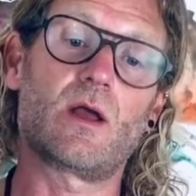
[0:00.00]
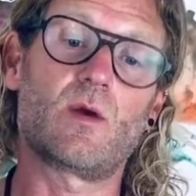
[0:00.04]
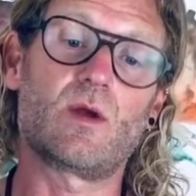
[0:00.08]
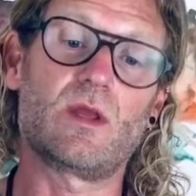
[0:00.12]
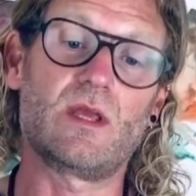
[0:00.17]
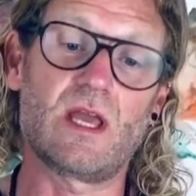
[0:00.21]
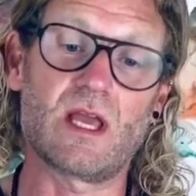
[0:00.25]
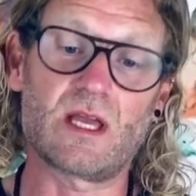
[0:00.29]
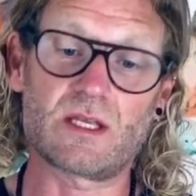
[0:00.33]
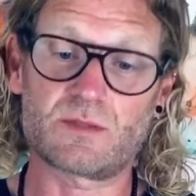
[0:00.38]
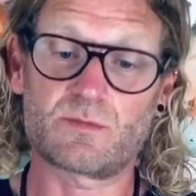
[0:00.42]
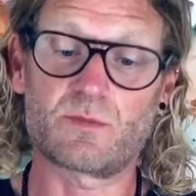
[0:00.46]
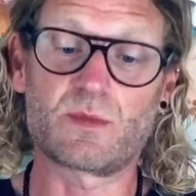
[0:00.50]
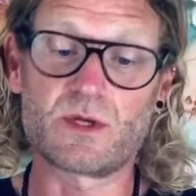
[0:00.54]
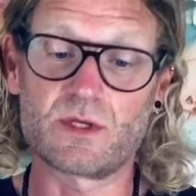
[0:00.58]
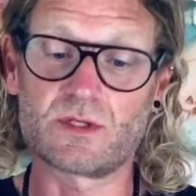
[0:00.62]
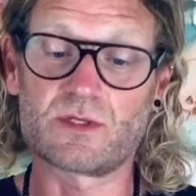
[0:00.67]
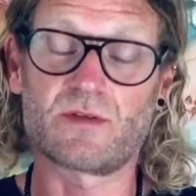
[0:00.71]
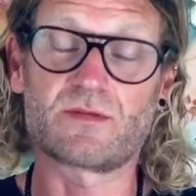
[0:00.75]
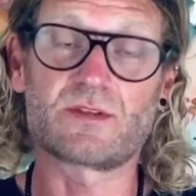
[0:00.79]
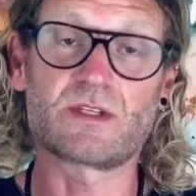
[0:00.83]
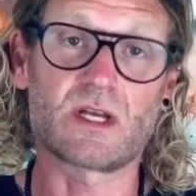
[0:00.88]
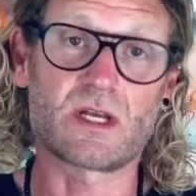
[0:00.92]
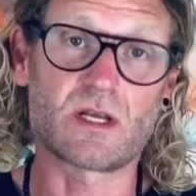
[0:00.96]
Yes, because
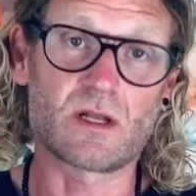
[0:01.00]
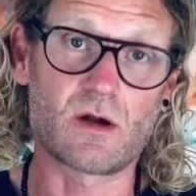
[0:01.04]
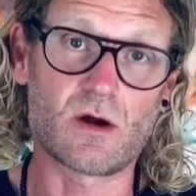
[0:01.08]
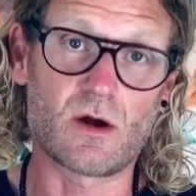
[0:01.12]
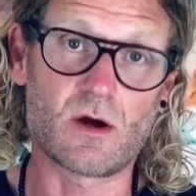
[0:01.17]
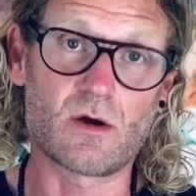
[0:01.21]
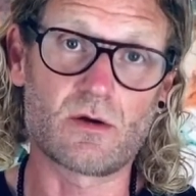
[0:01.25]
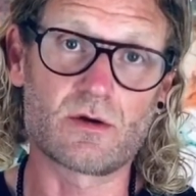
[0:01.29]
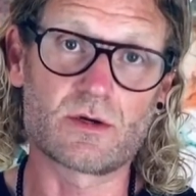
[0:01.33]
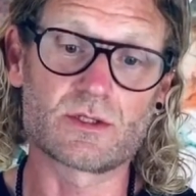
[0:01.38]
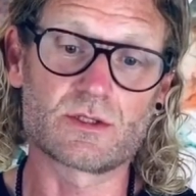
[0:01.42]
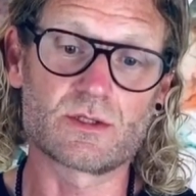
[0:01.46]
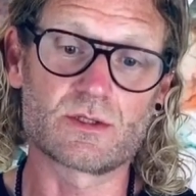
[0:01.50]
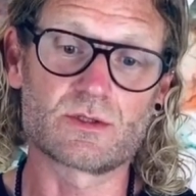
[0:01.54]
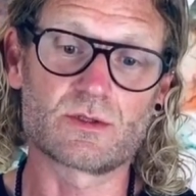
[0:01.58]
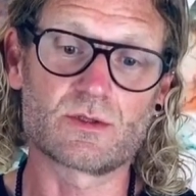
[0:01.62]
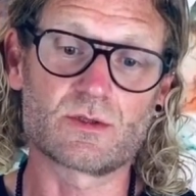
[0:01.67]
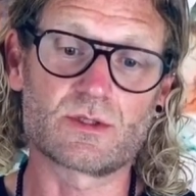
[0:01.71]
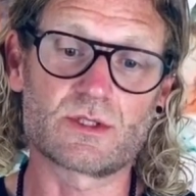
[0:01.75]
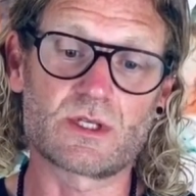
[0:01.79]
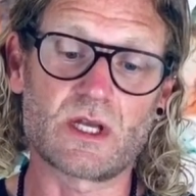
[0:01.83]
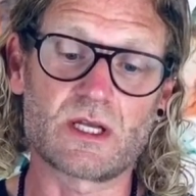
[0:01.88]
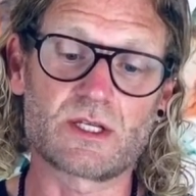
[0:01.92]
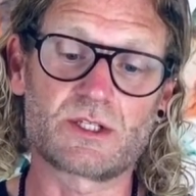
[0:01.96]
I've taken a horizontal
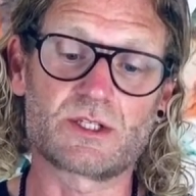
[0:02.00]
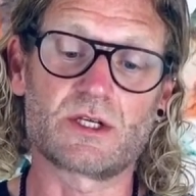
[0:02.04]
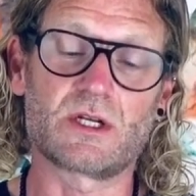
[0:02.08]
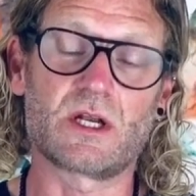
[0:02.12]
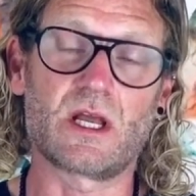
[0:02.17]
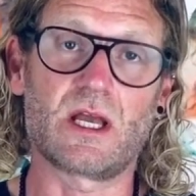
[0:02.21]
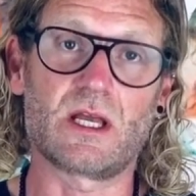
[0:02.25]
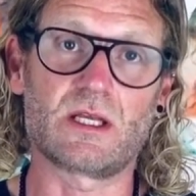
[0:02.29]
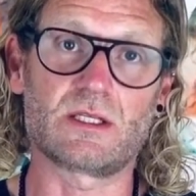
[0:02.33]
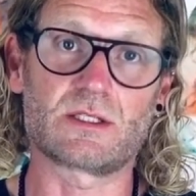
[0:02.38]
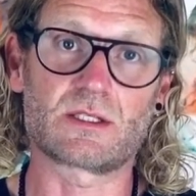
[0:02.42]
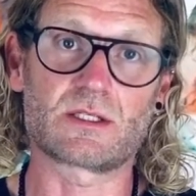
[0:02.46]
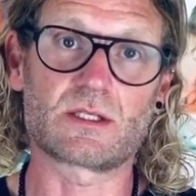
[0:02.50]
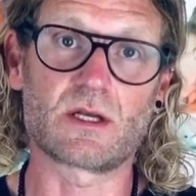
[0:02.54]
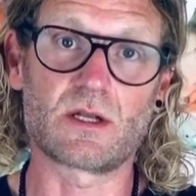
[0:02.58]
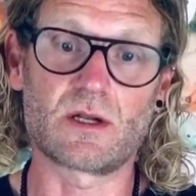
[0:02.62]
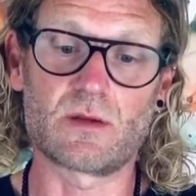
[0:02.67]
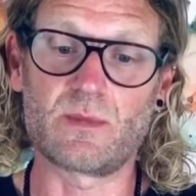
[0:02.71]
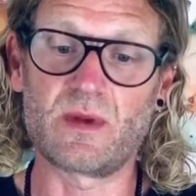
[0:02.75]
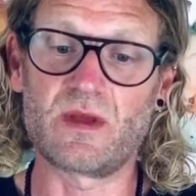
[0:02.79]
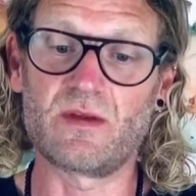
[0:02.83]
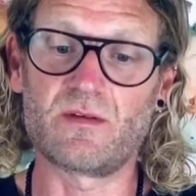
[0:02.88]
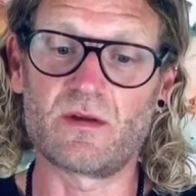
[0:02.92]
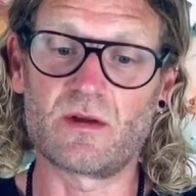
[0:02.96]
section, it's going to
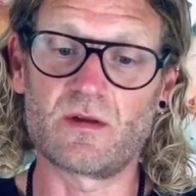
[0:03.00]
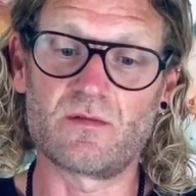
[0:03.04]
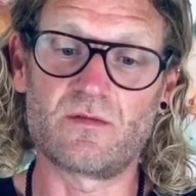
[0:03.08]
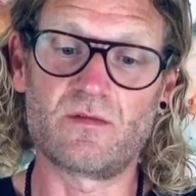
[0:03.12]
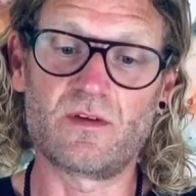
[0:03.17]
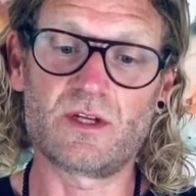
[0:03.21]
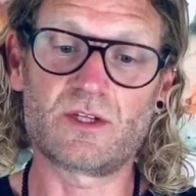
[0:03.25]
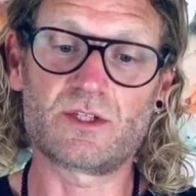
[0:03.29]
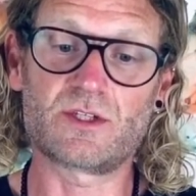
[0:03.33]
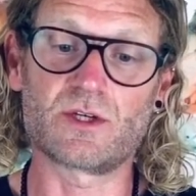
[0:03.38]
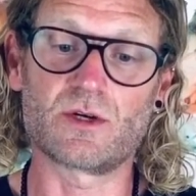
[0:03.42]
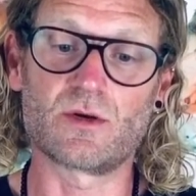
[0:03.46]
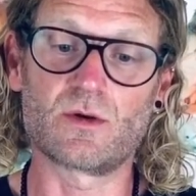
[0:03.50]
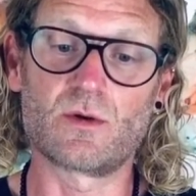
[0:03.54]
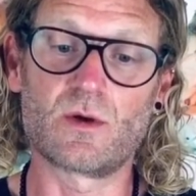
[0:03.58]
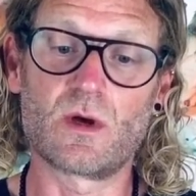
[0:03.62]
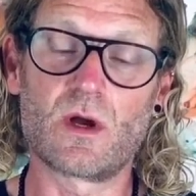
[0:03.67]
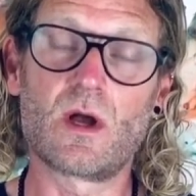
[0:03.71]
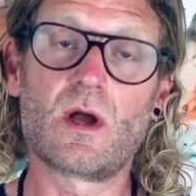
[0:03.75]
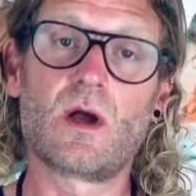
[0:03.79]
be visual,